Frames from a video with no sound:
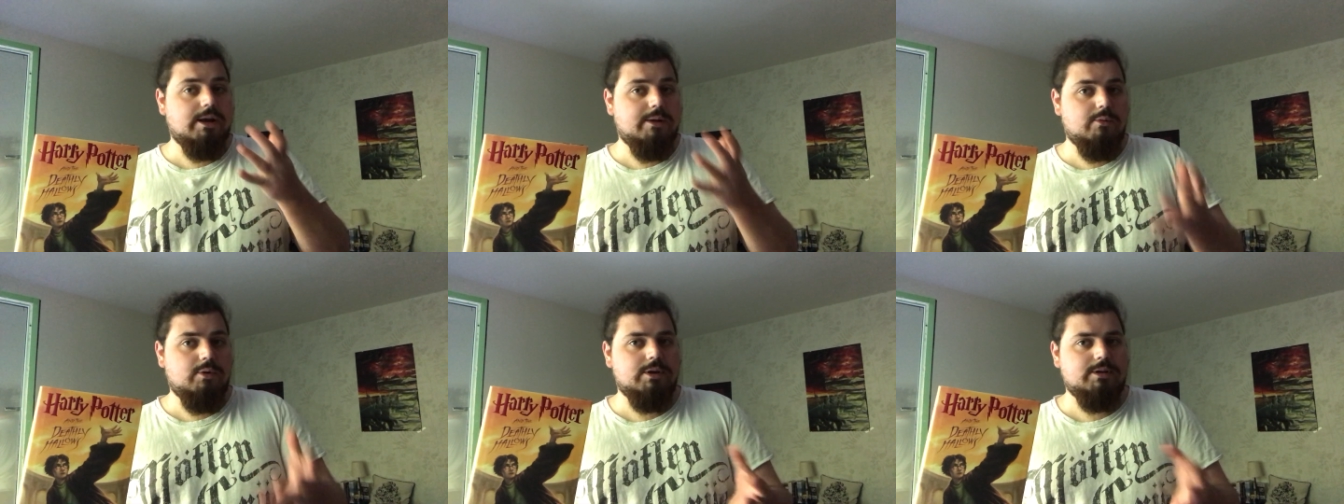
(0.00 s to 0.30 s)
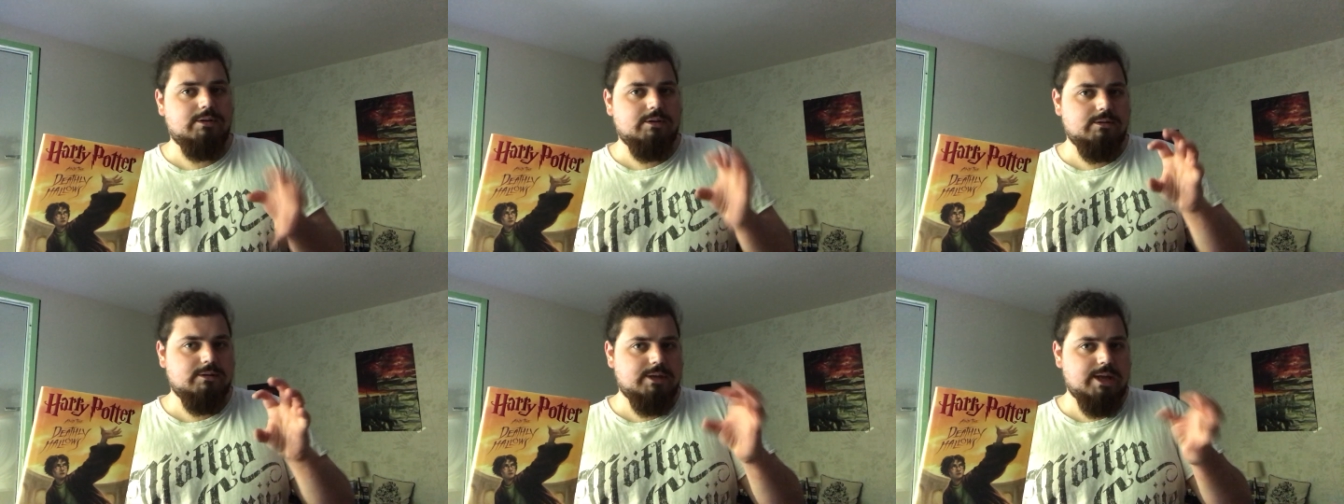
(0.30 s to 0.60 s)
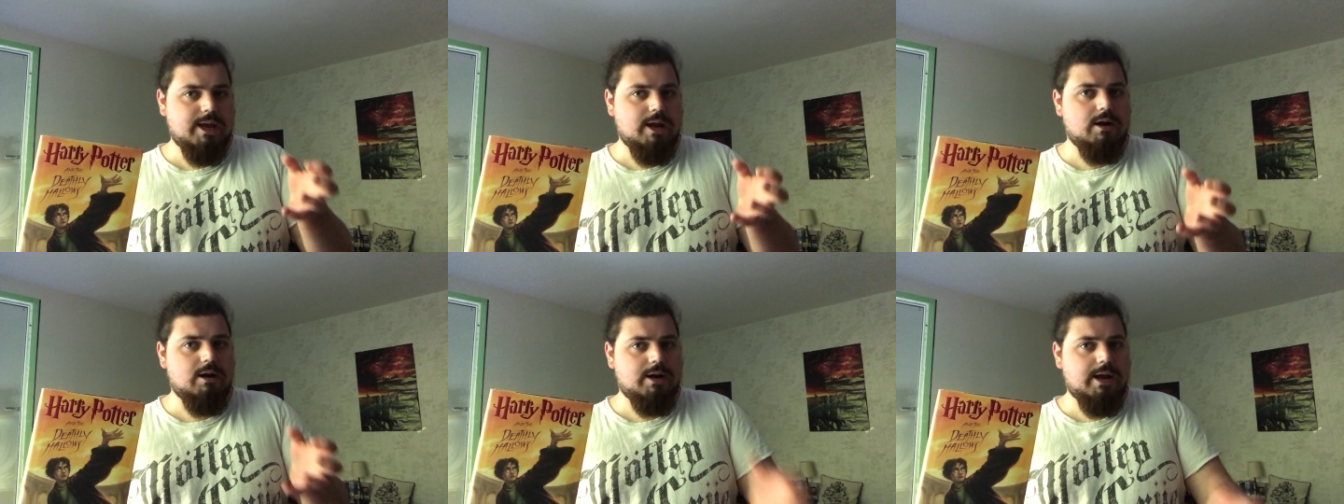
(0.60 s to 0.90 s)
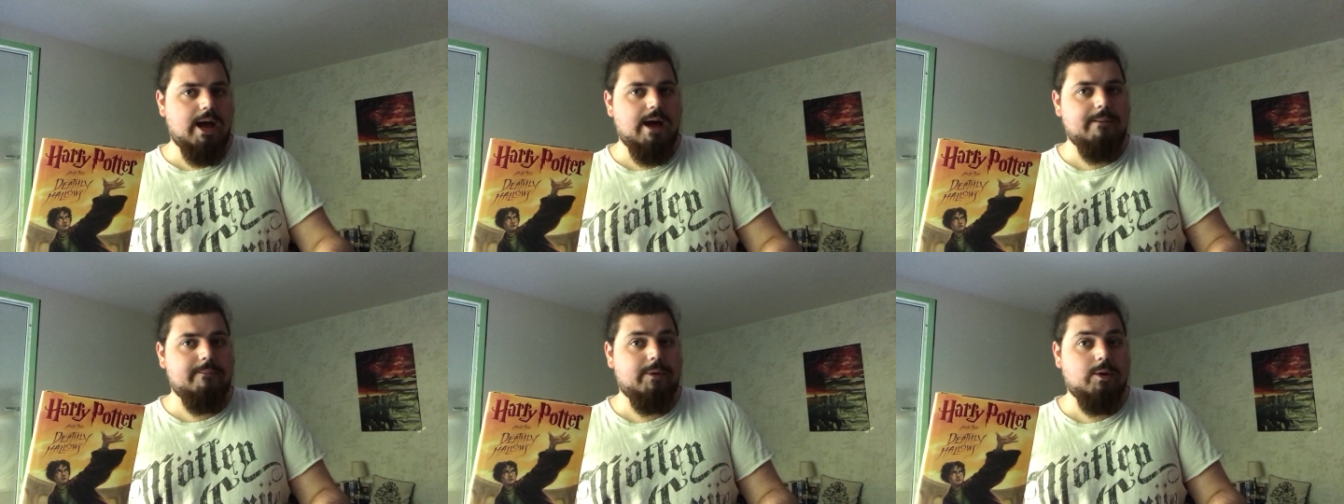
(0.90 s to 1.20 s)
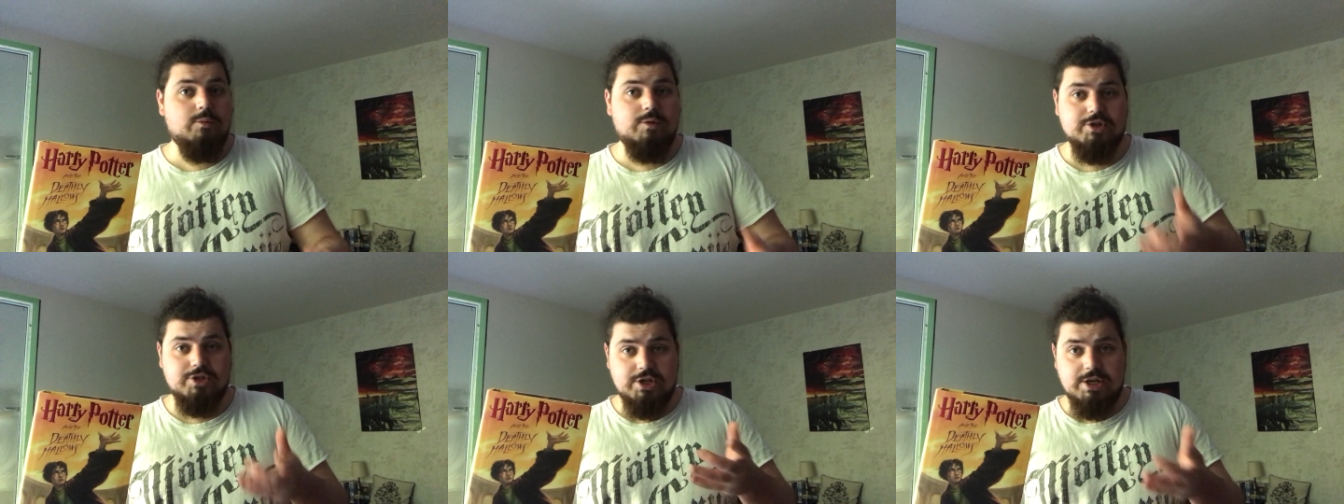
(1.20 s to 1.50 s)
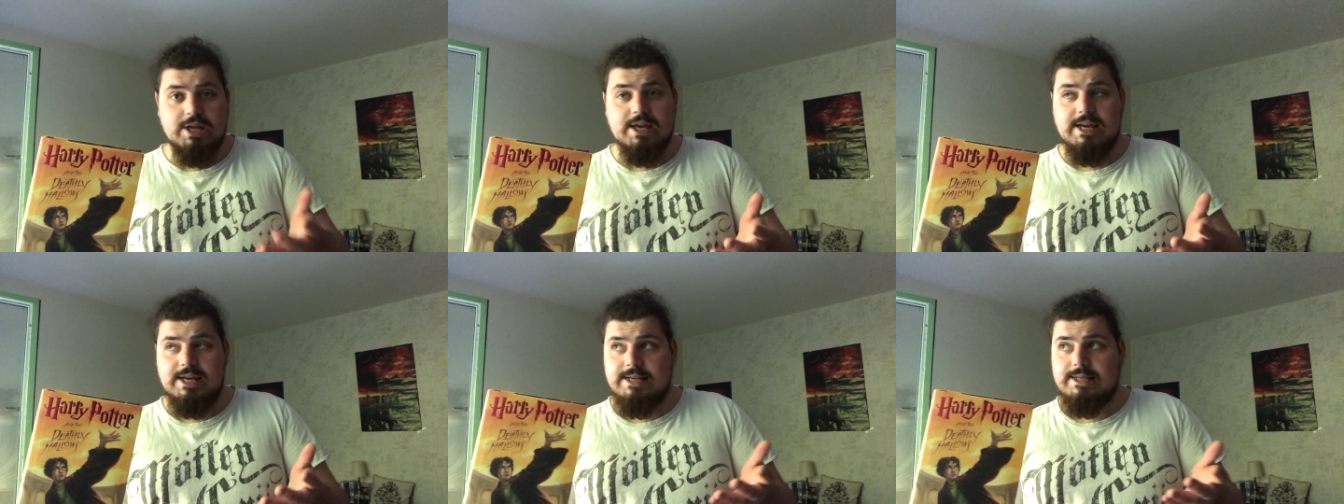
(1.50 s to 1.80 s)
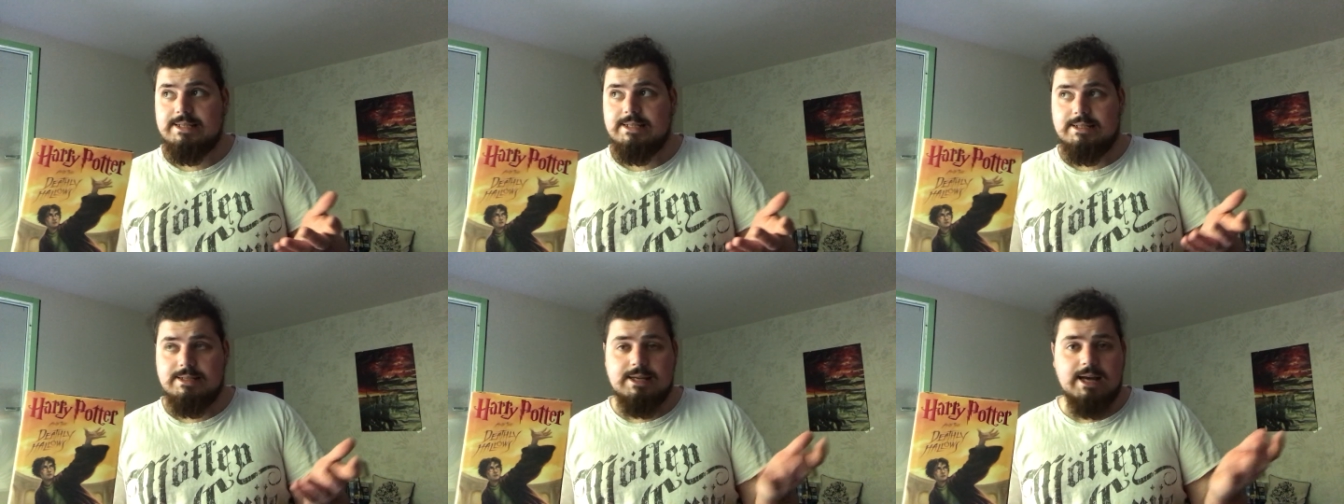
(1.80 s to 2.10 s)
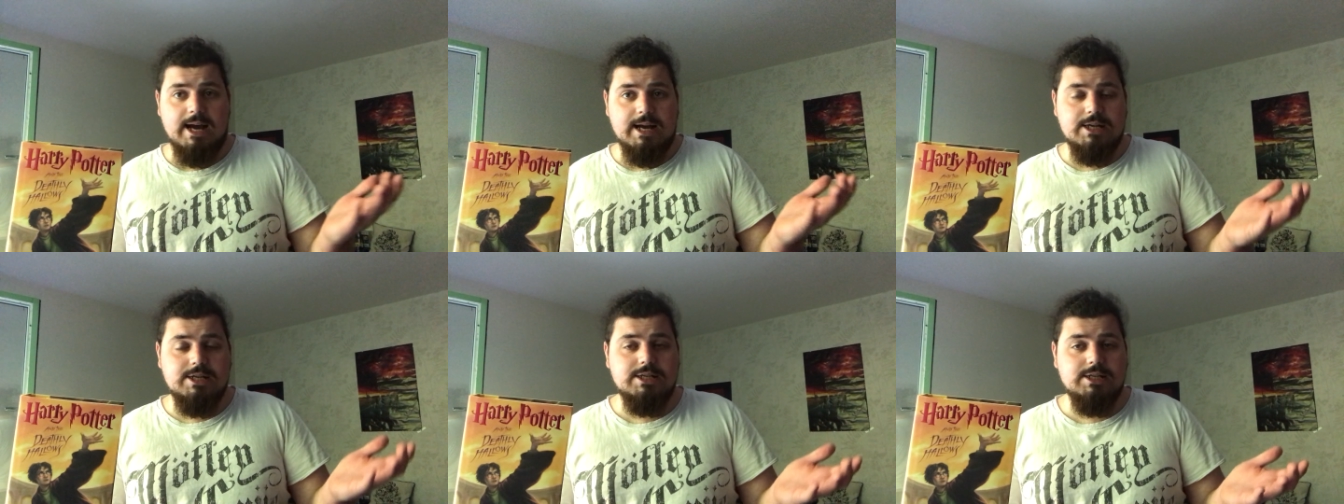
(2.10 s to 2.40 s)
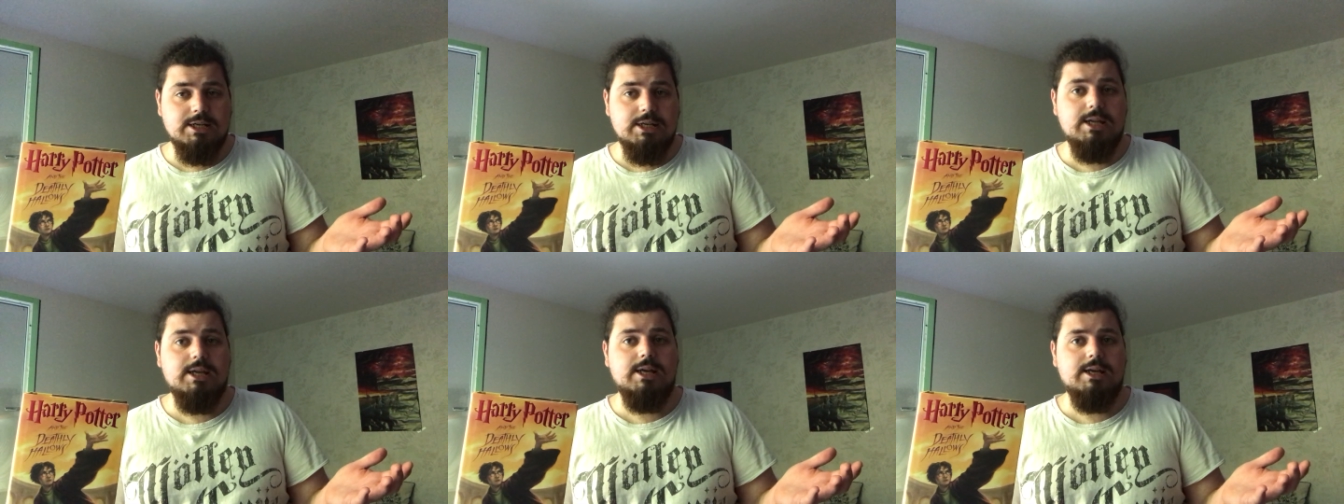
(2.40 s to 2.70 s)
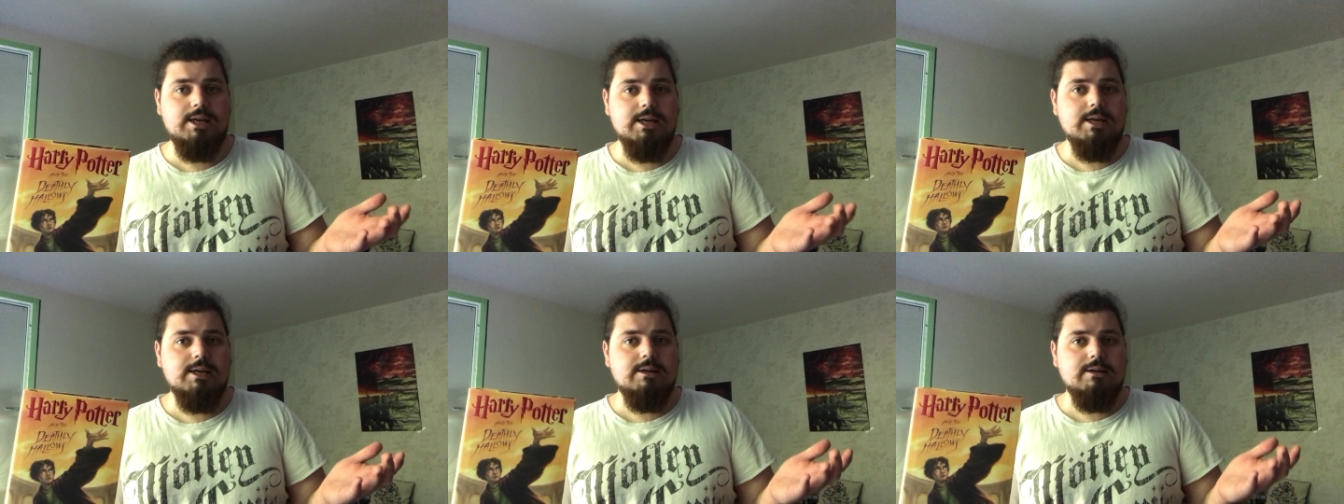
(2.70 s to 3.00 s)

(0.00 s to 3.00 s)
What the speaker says: when they are camping, which is actually